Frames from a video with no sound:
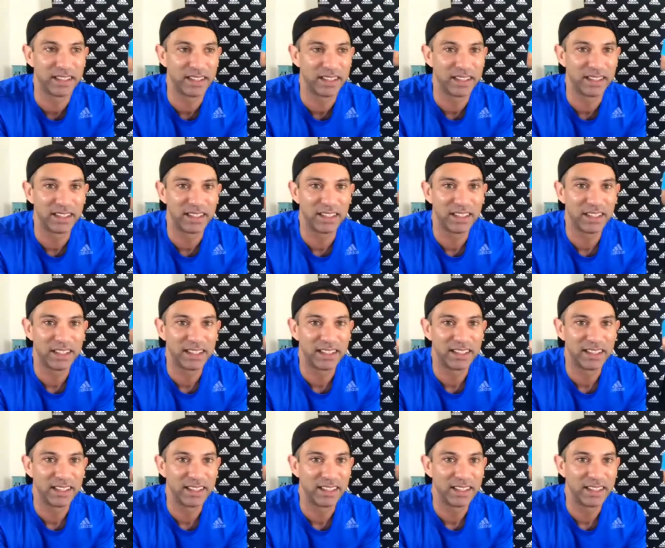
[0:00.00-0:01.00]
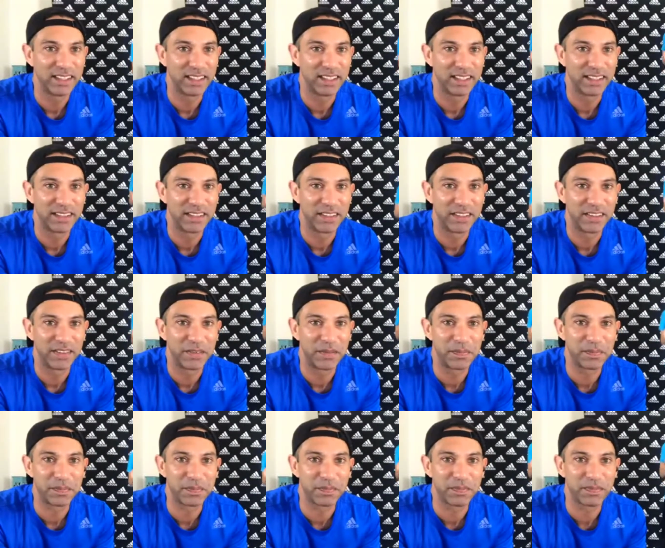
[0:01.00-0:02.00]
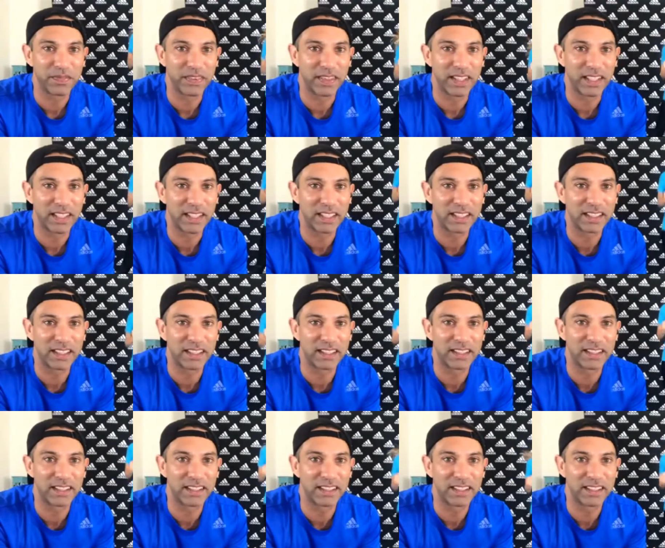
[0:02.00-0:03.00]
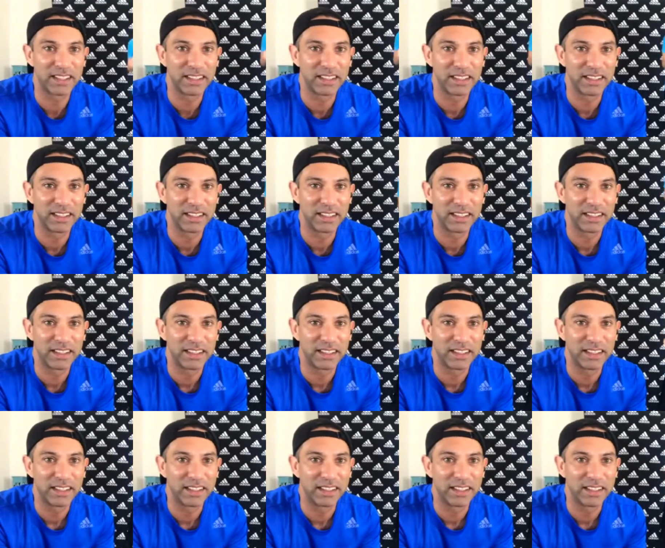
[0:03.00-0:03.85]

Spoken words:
(silence)